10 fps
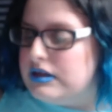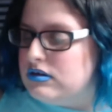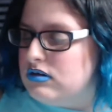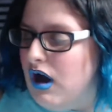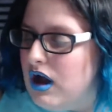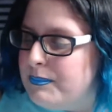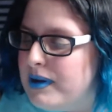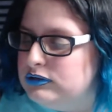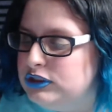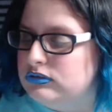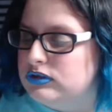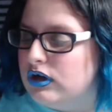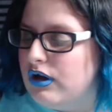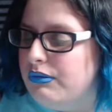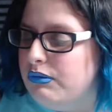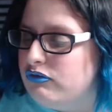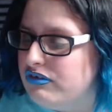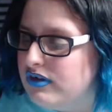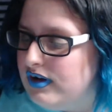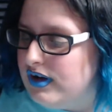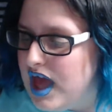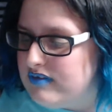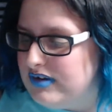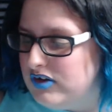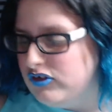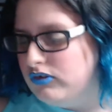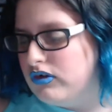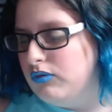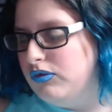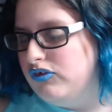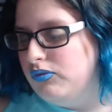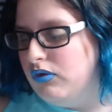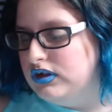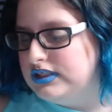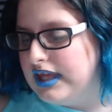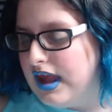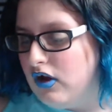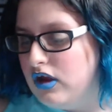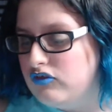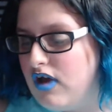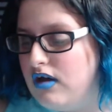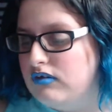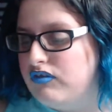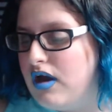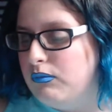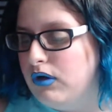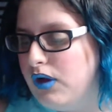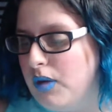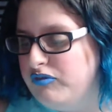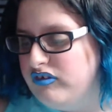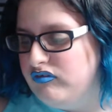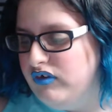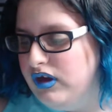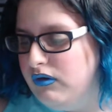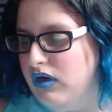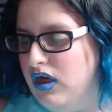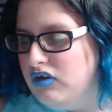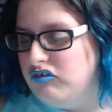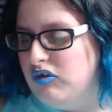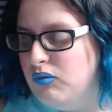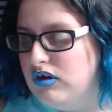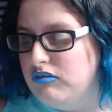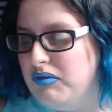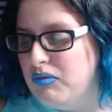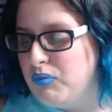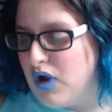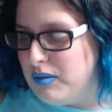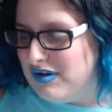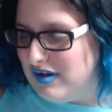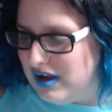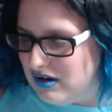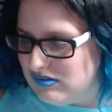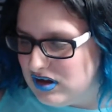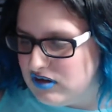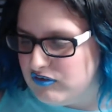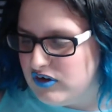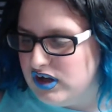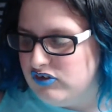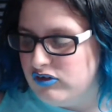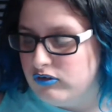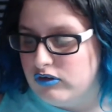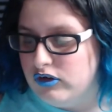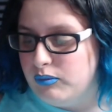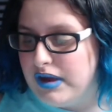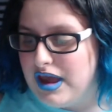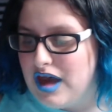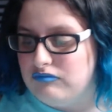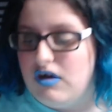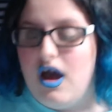Talk about children. Are you interested in having children? Would you want to carry a child if that were an option for you? Do you want to be the primary caretaker for any children you may have?